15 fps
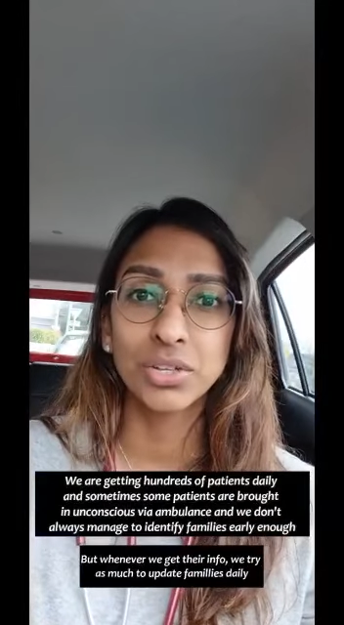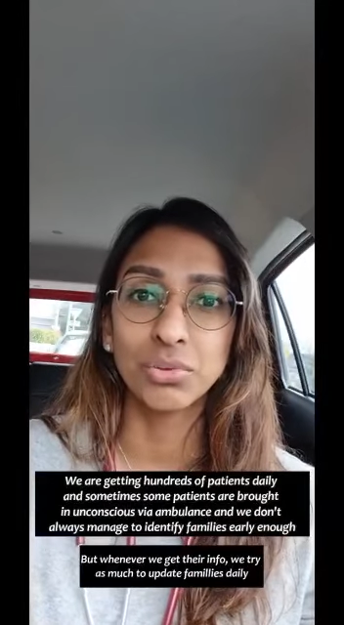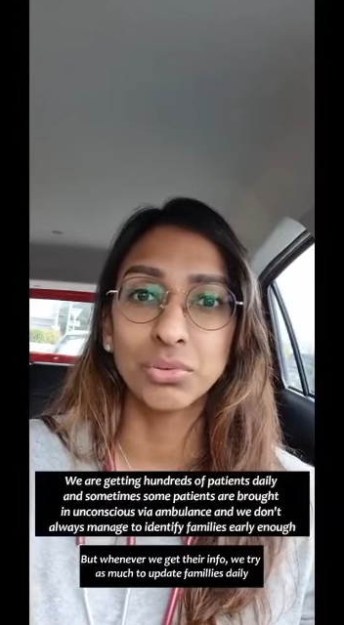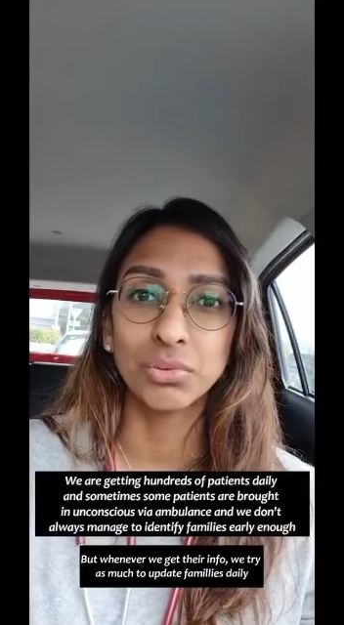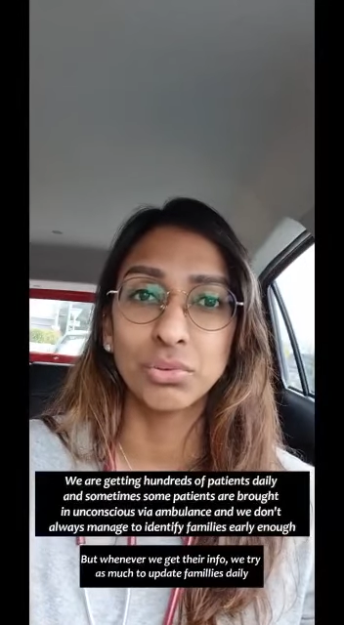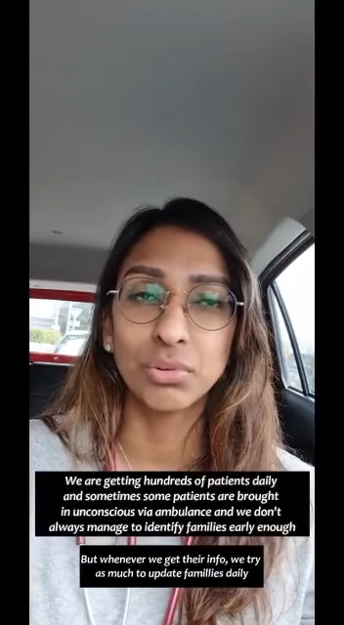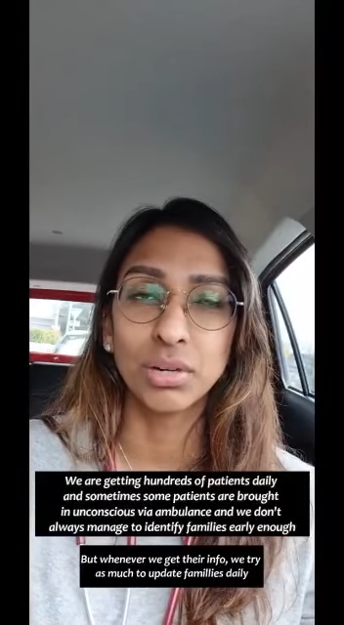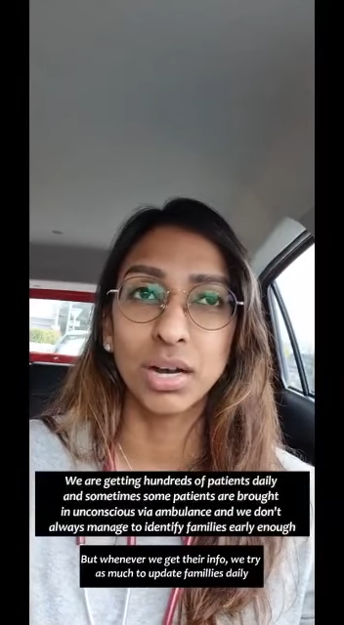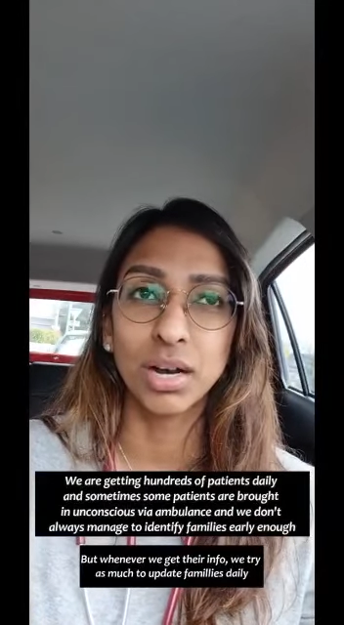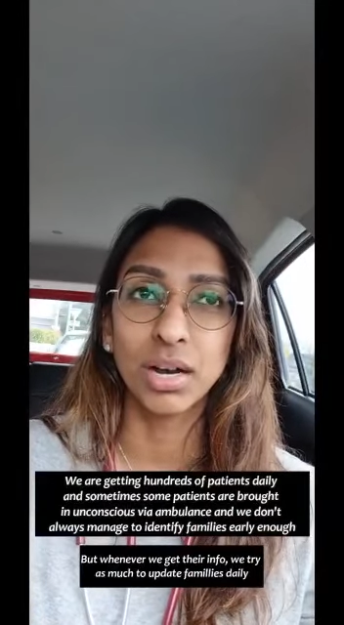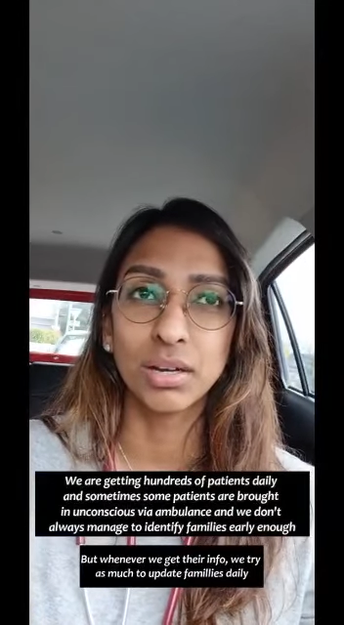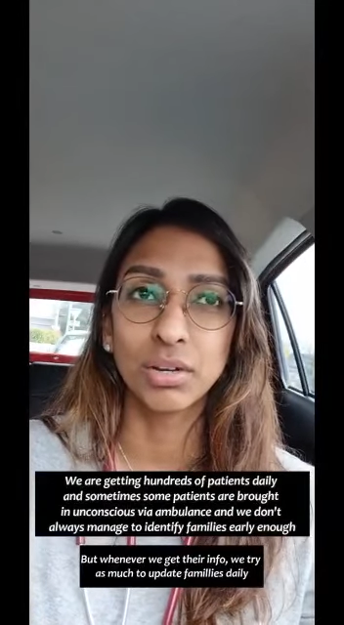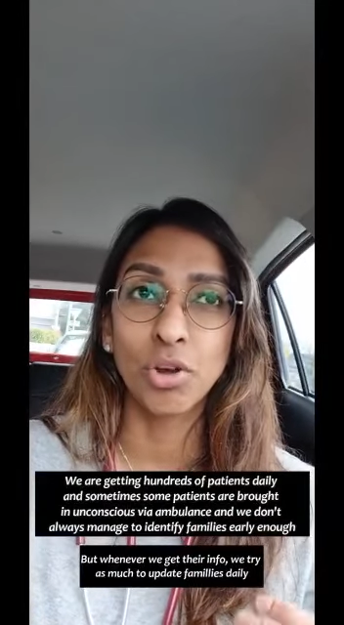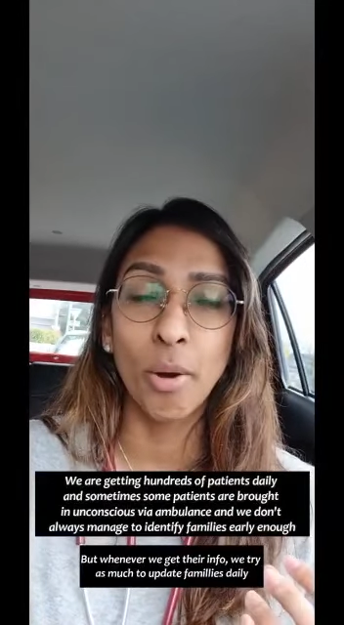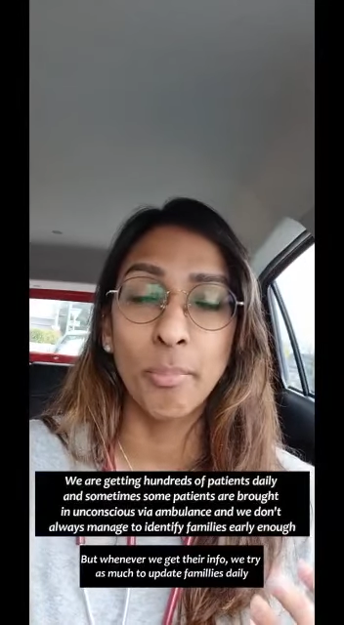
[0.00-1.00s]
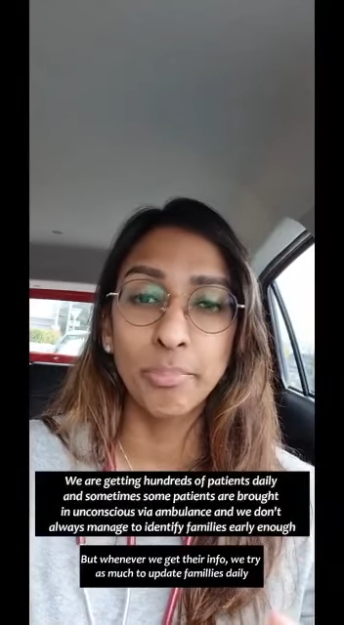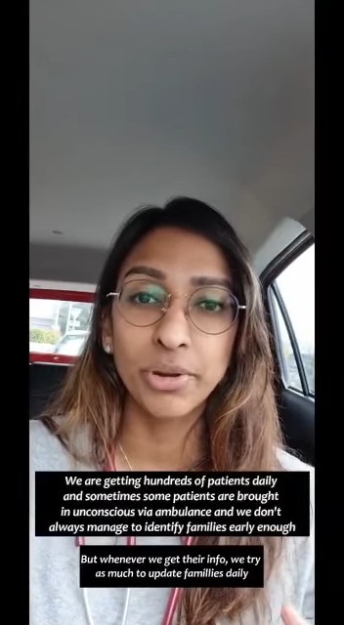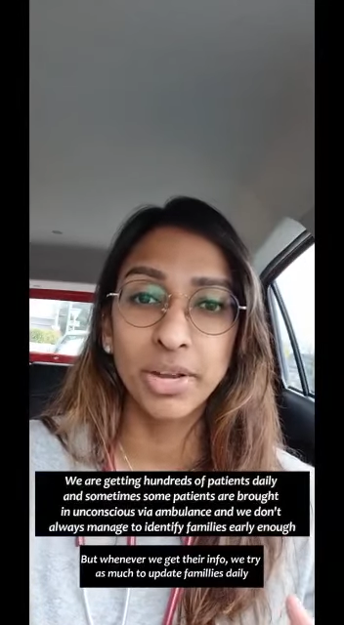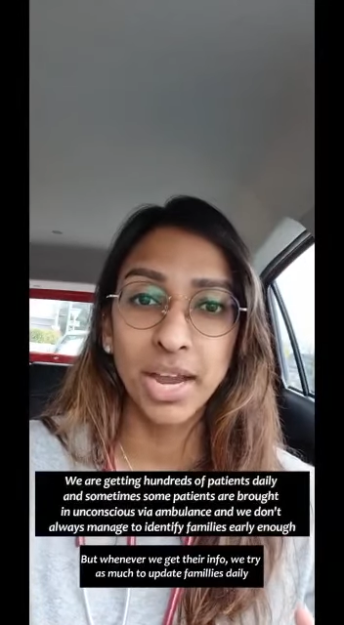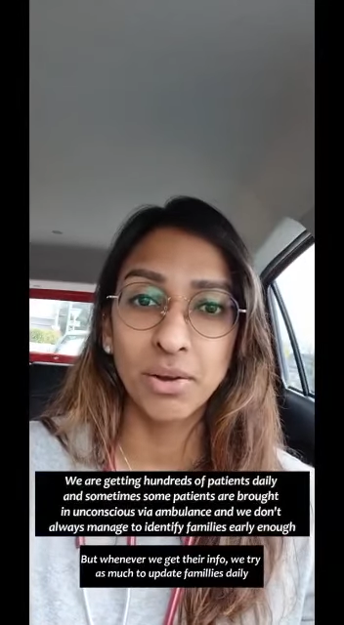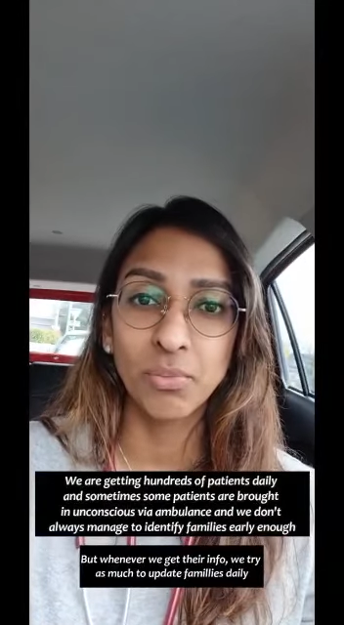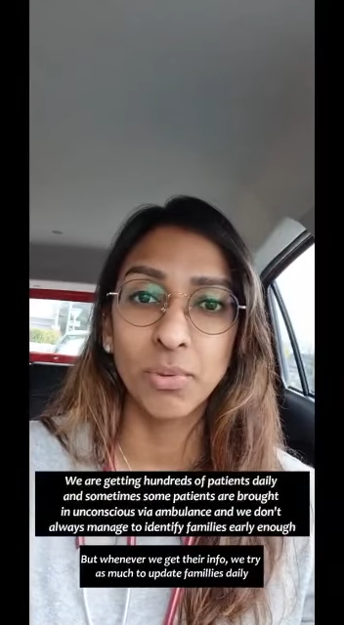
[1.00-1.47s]
to
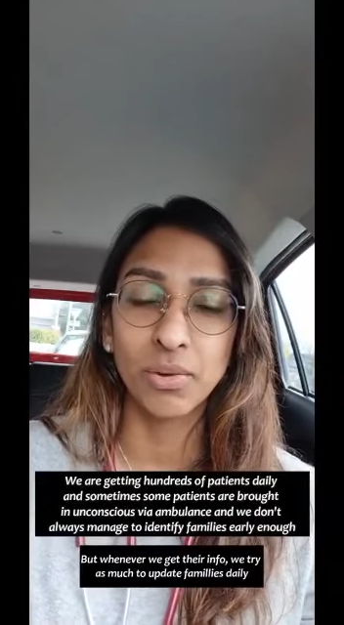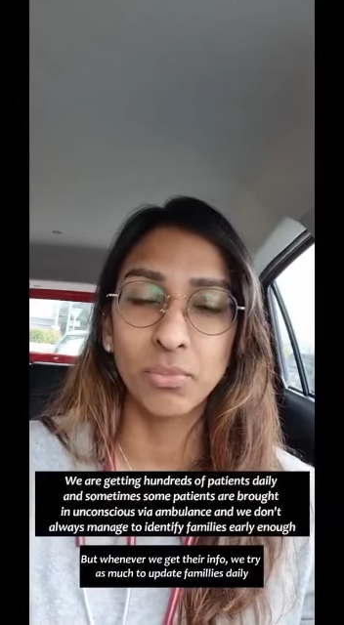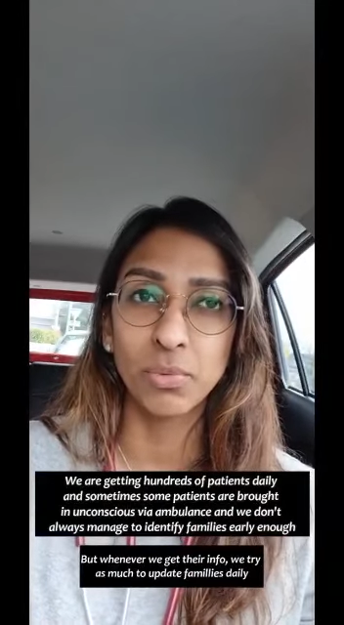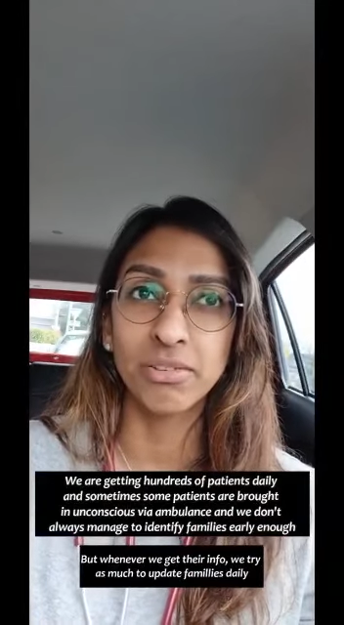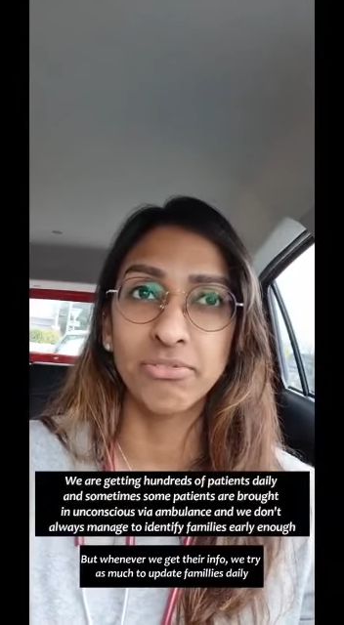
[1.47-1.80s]
comprehend when we